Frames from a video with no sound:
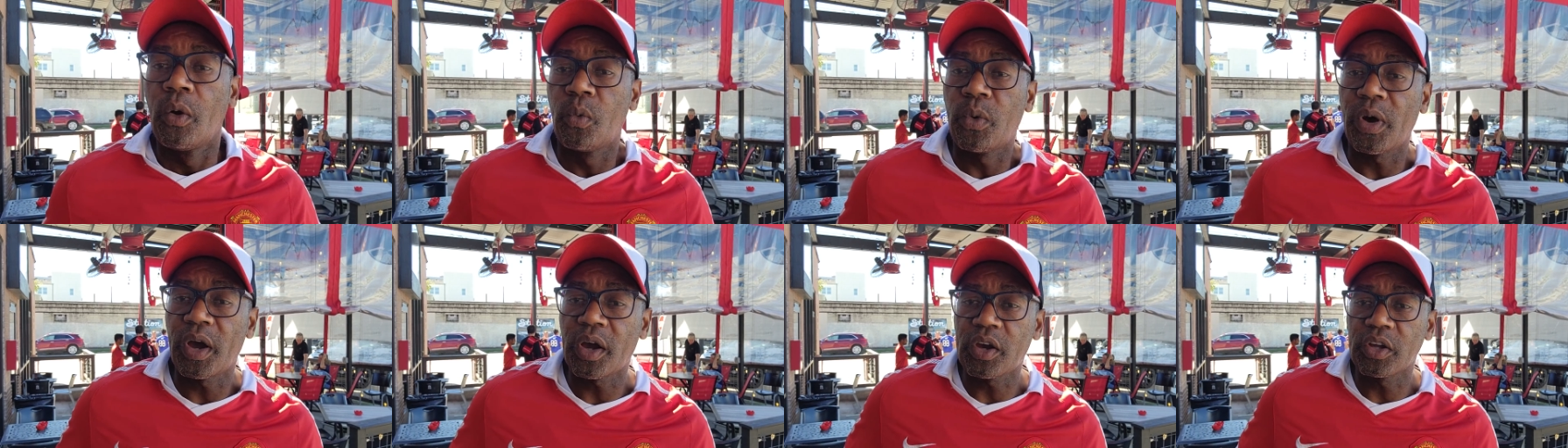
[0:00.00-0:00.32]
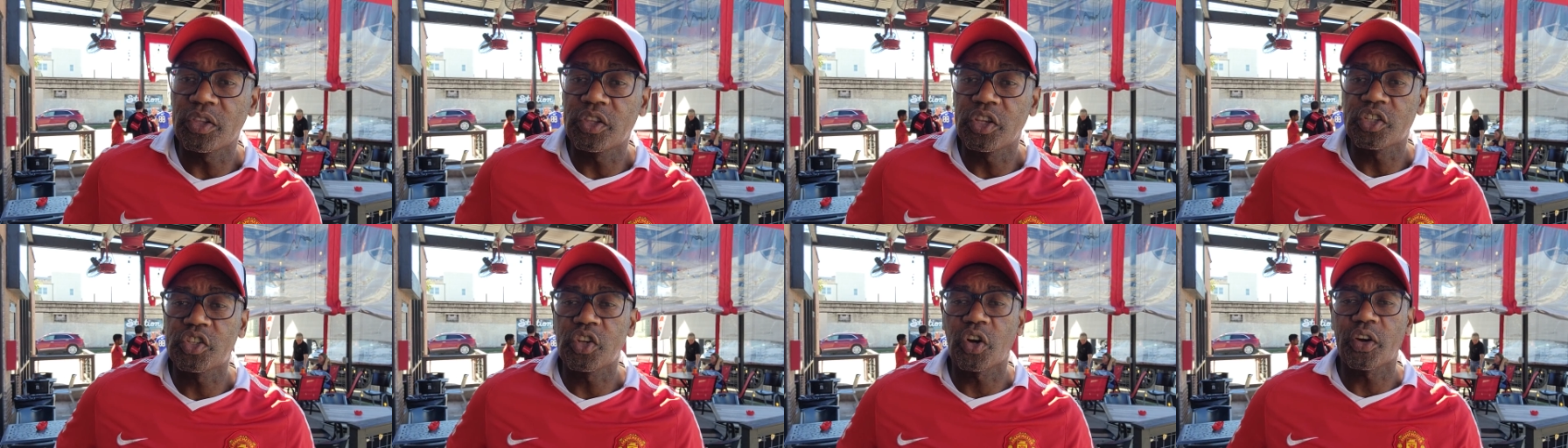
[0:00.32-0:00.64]

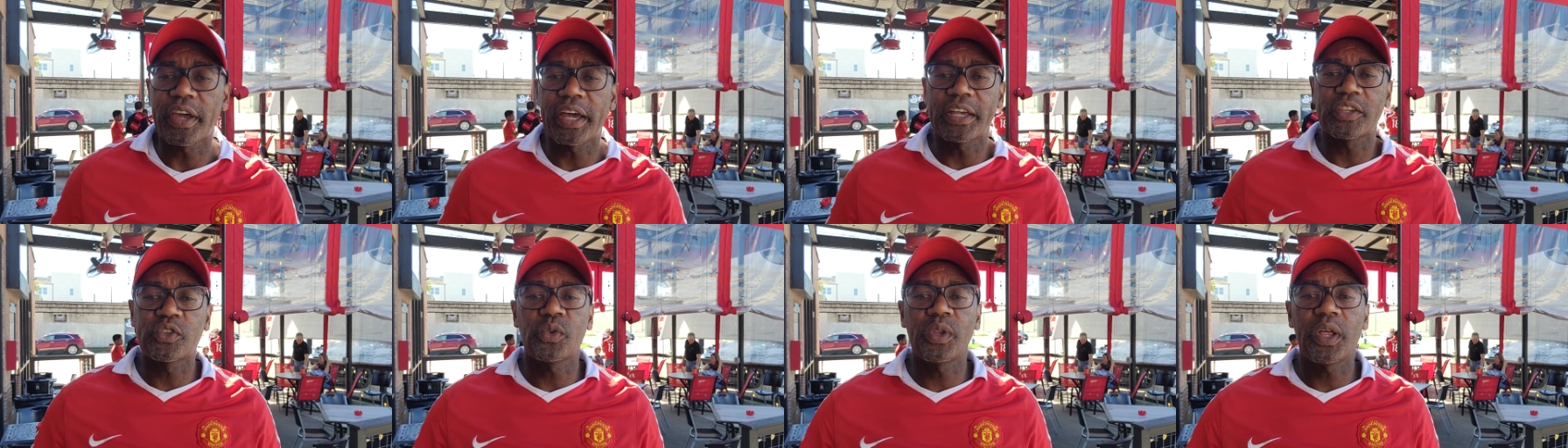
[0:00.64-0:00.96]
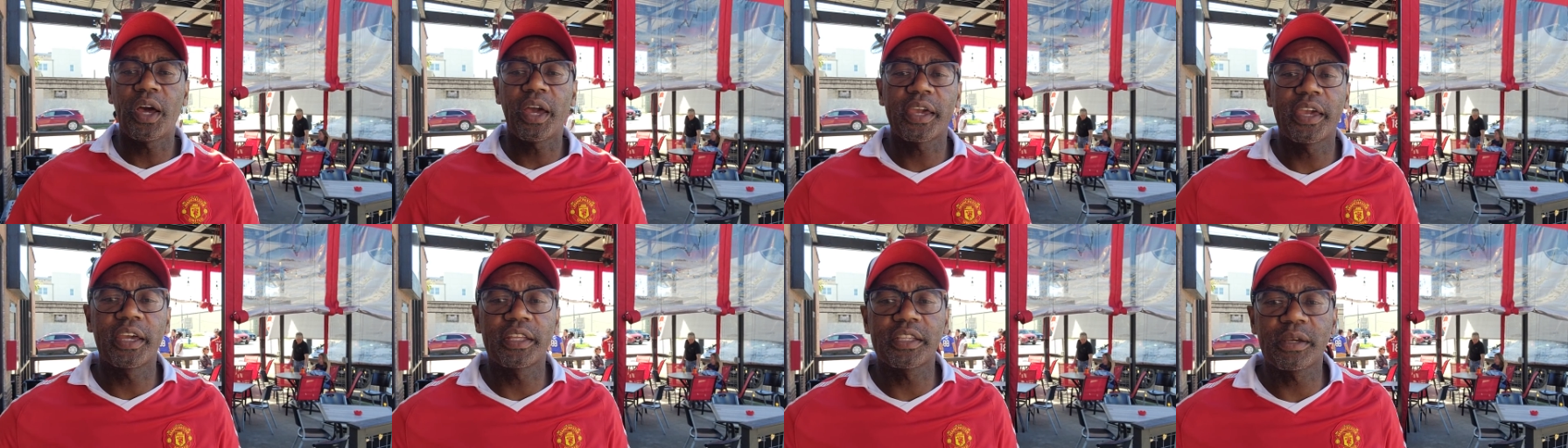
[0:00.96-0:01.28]
Welcome to Soccer
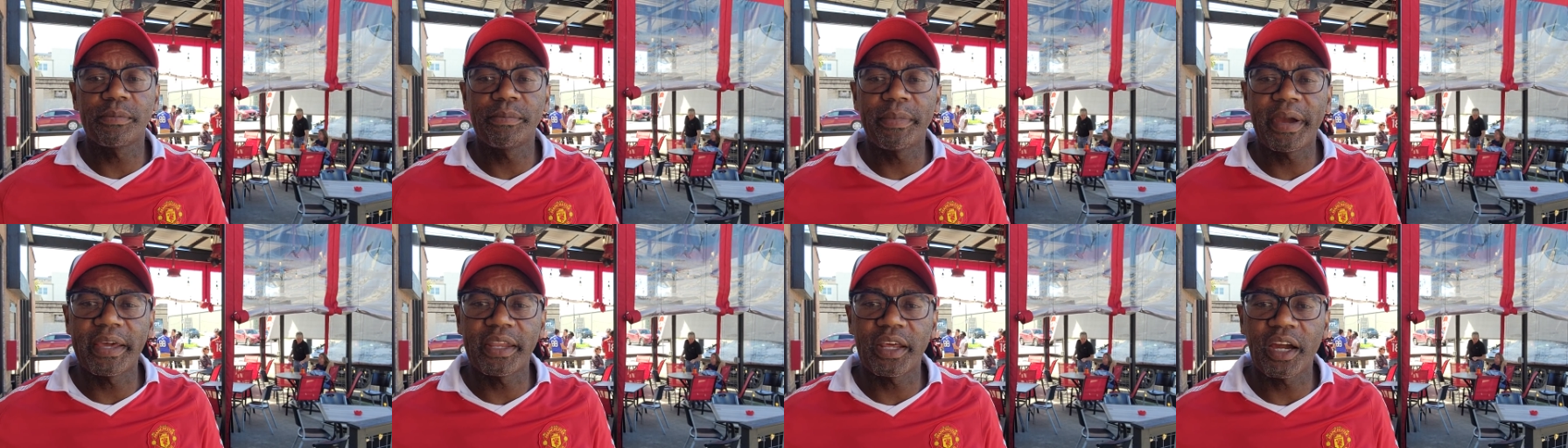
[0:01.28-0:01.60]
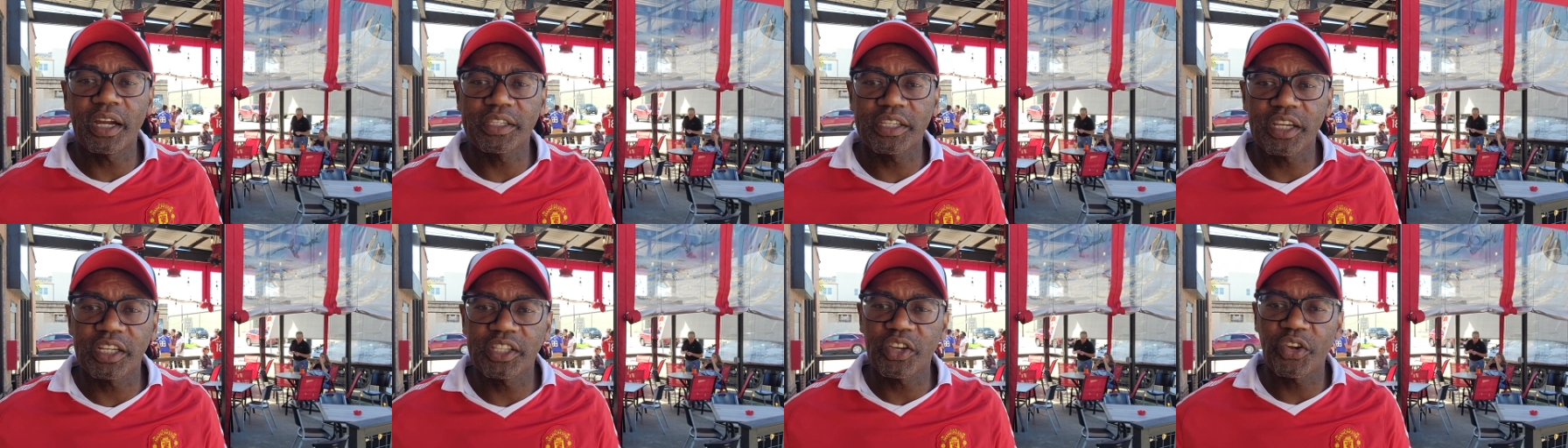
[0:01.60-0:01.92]
United. The Man
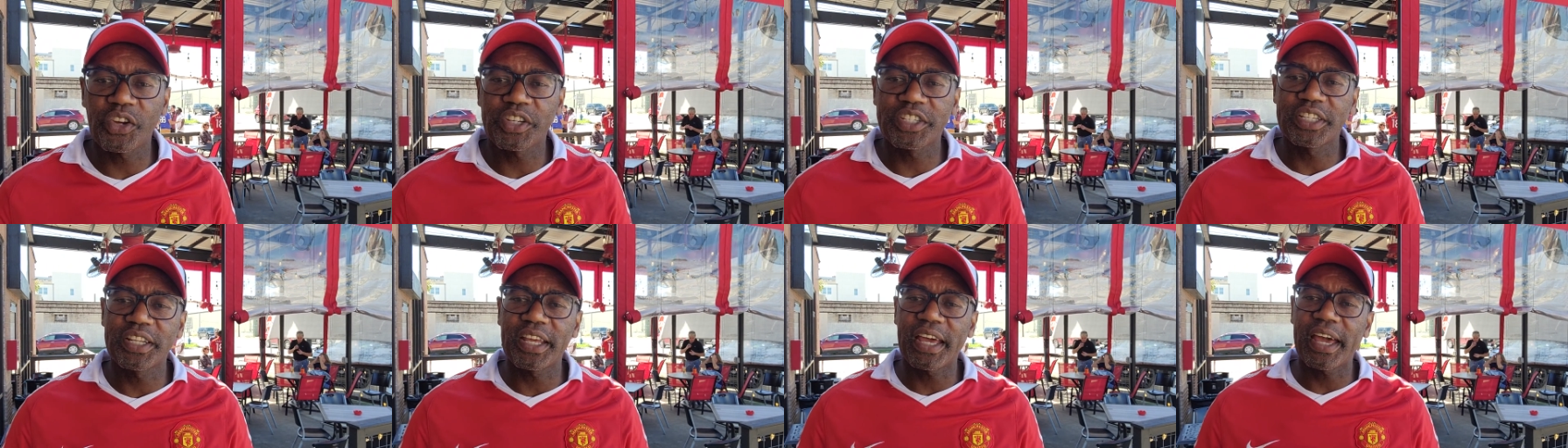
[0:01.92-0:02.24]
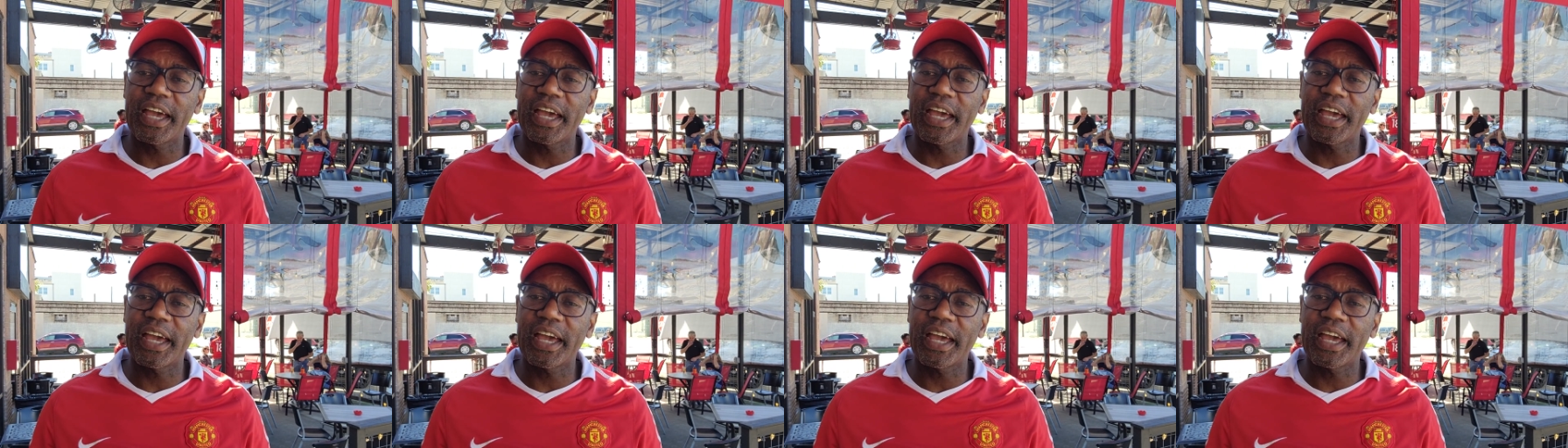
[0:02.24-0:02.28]
United version.